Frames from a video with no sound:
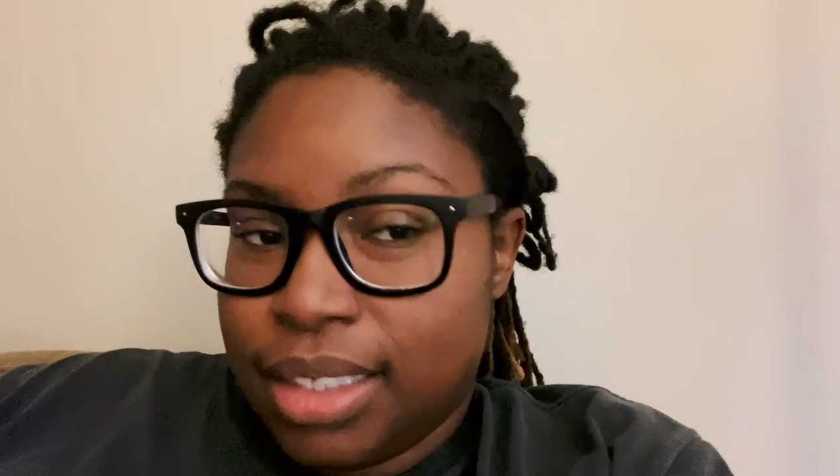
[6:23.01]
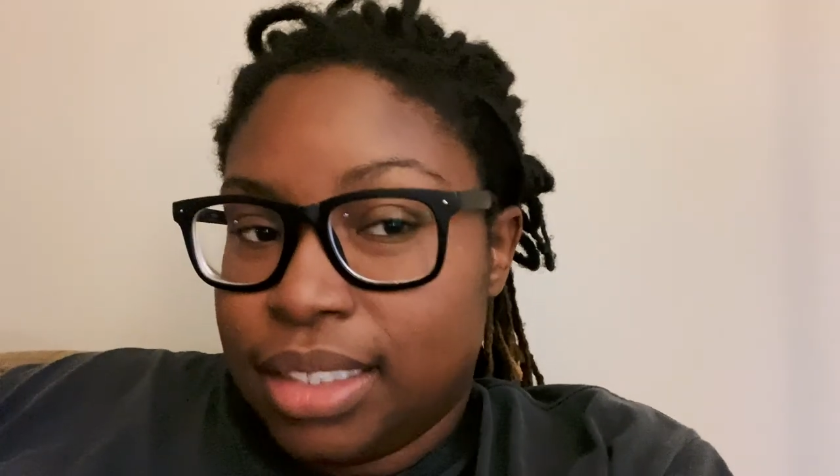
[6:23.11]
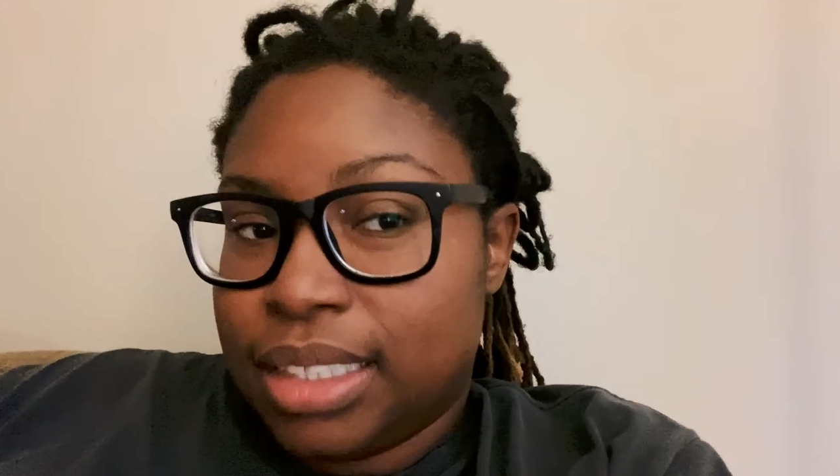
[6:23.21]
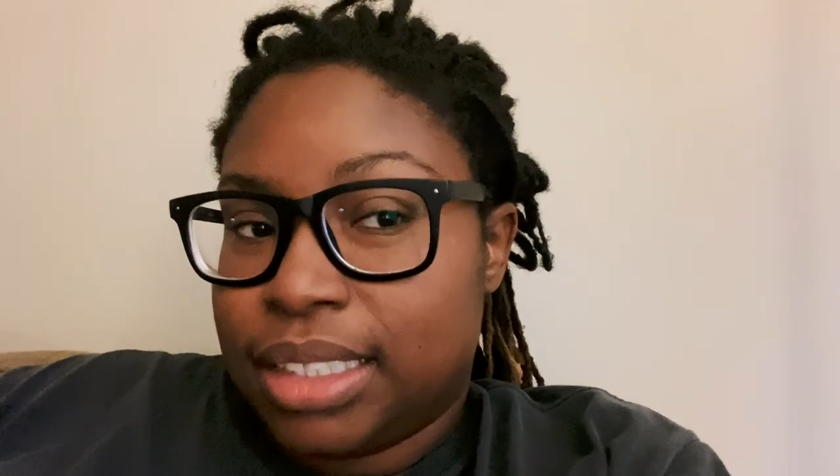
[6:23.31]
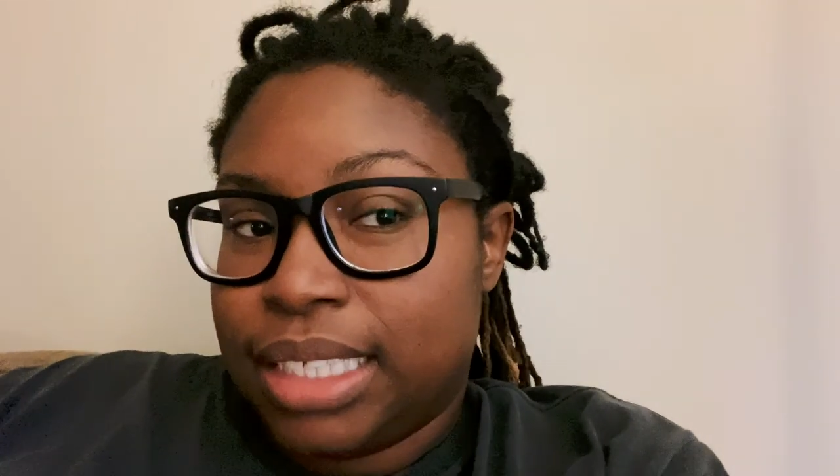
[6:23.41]

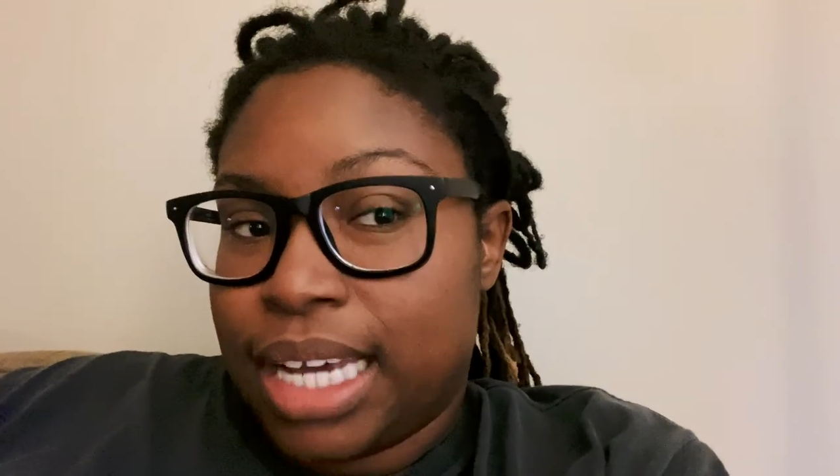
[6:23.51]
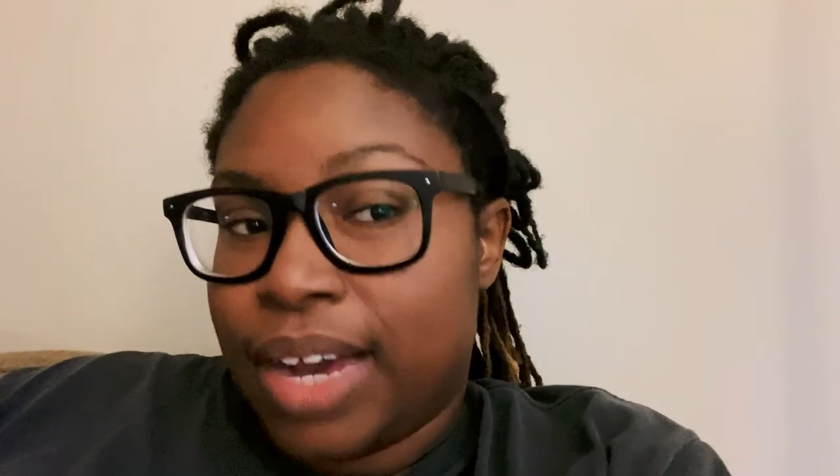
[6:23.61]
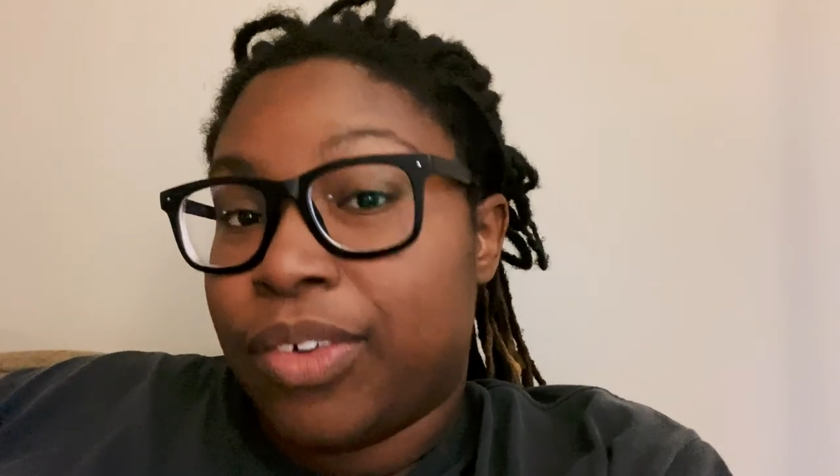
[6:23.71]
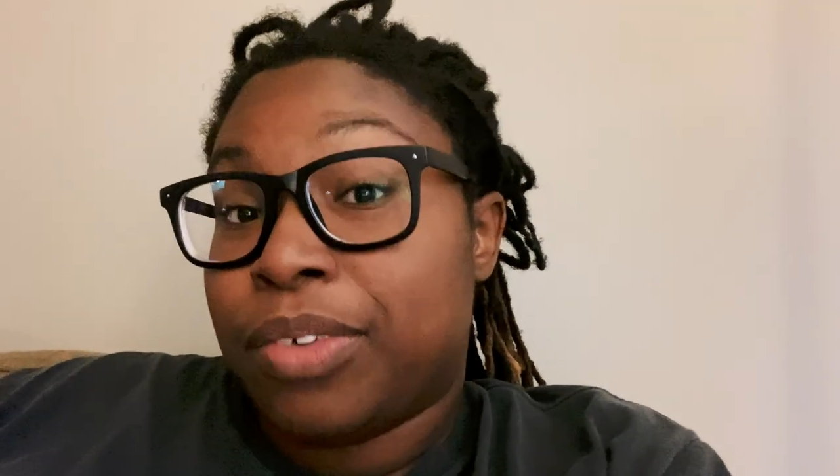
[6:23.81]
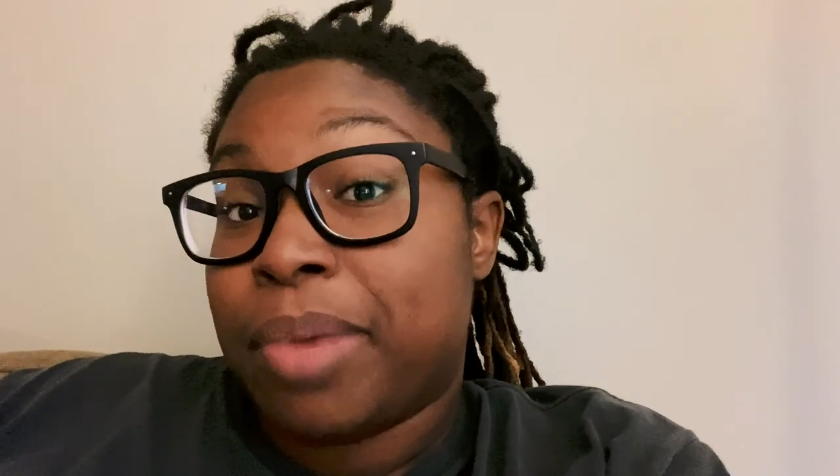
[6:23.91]
to see how
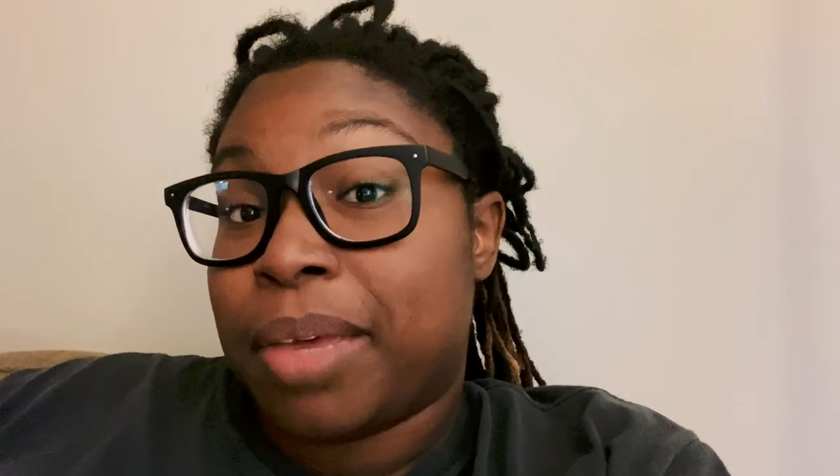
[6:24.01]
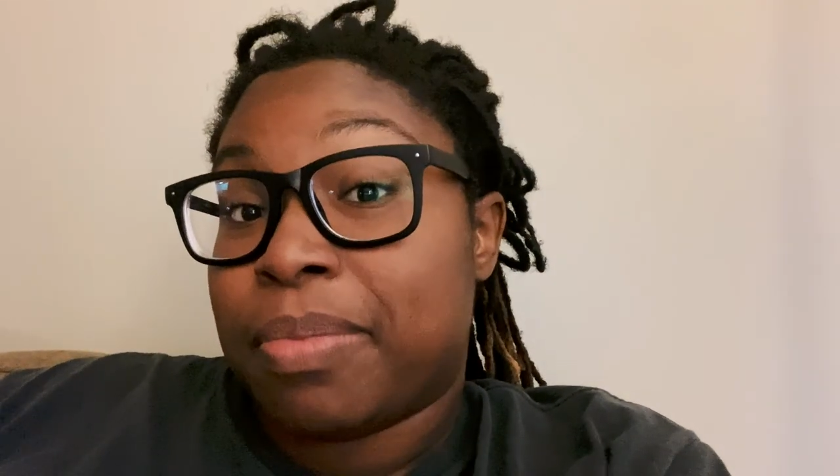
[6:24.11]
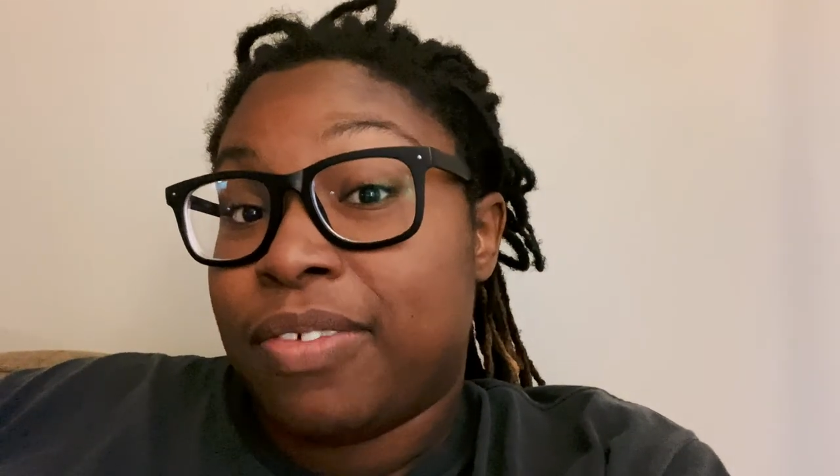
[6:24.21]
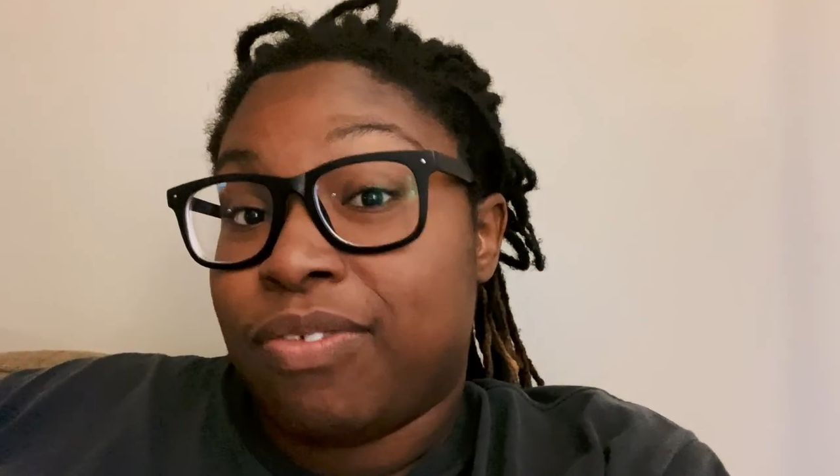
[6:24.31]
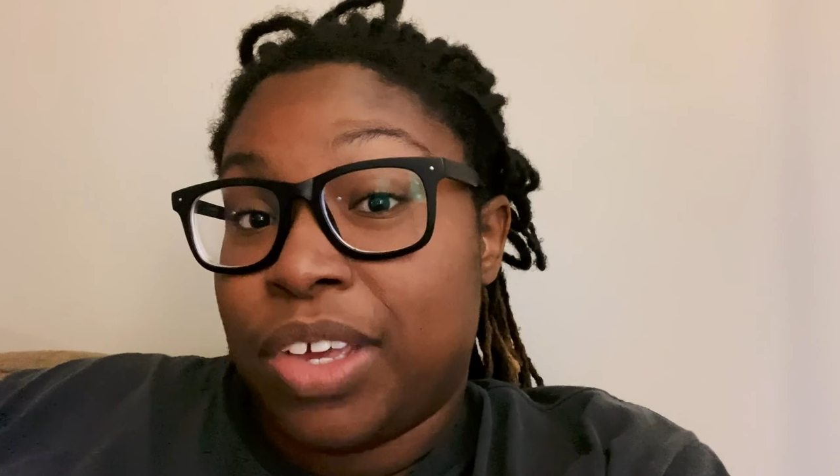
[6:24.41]
it would make
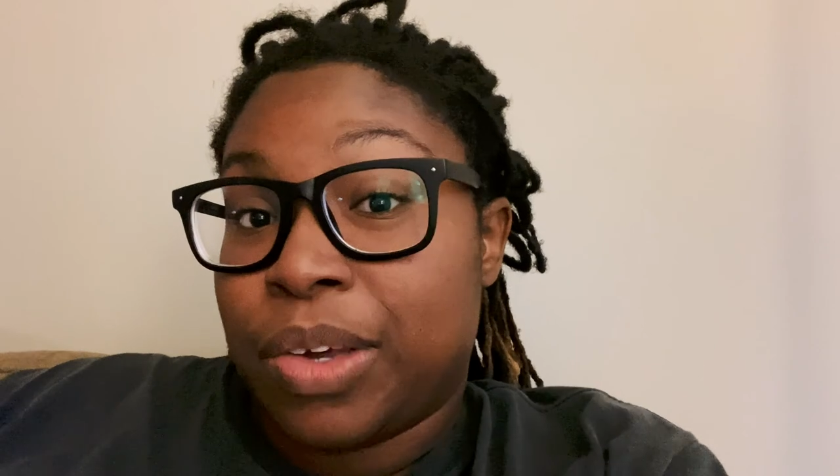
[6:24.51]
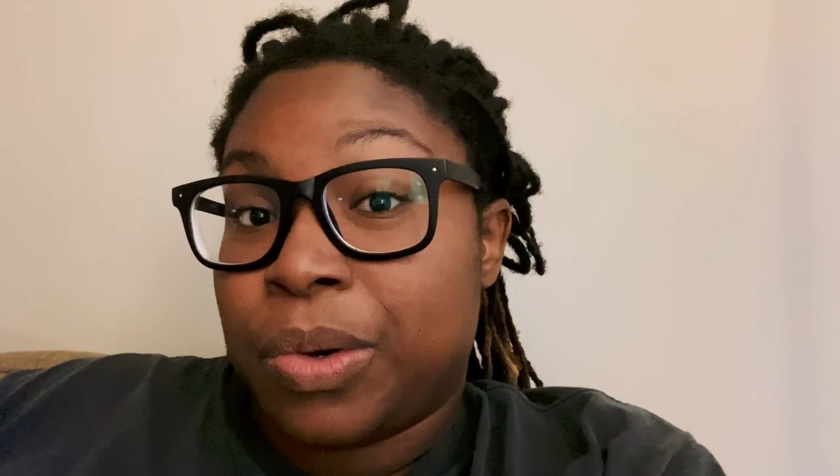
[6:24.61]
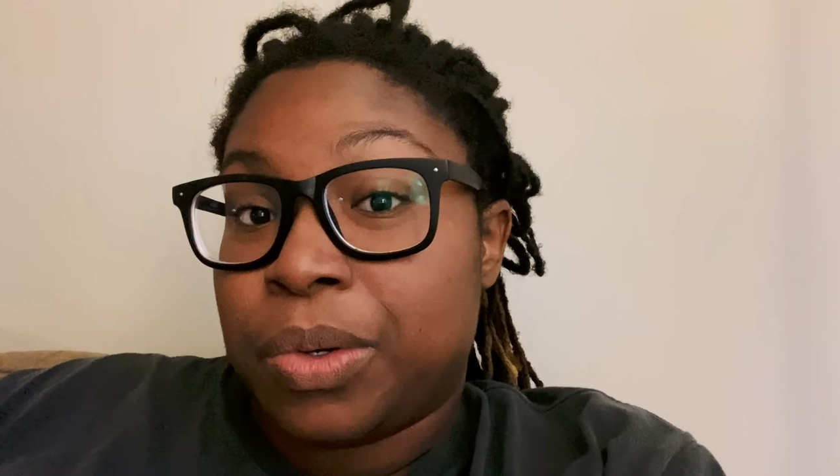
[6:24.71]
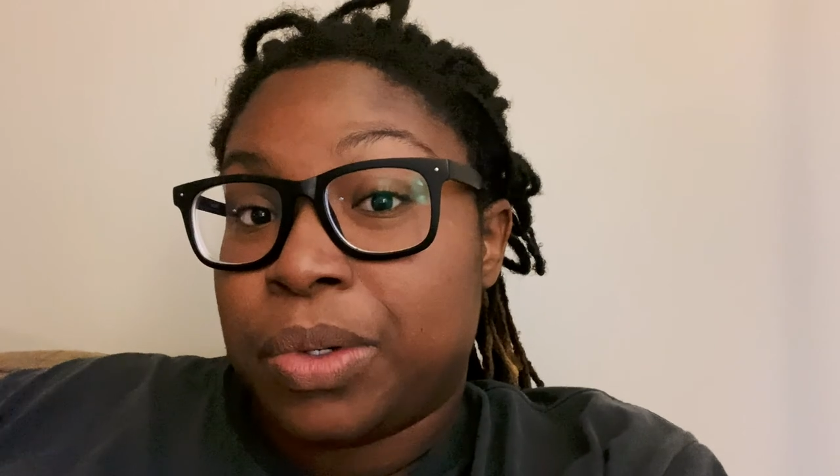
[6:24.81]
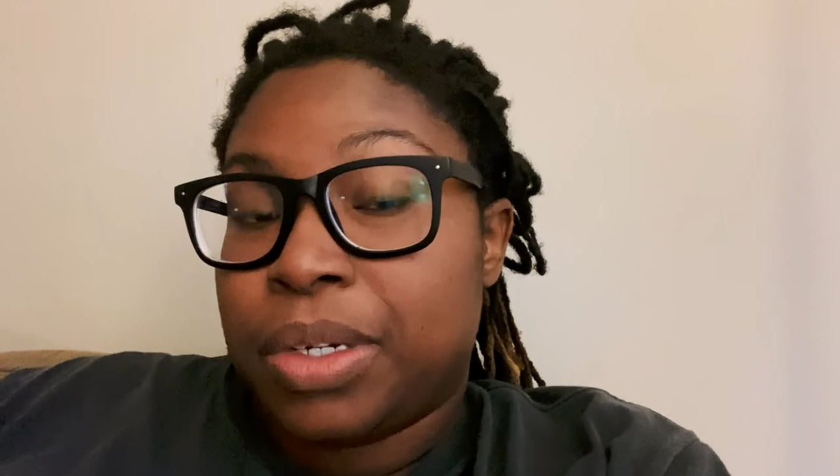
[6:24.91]
me feel.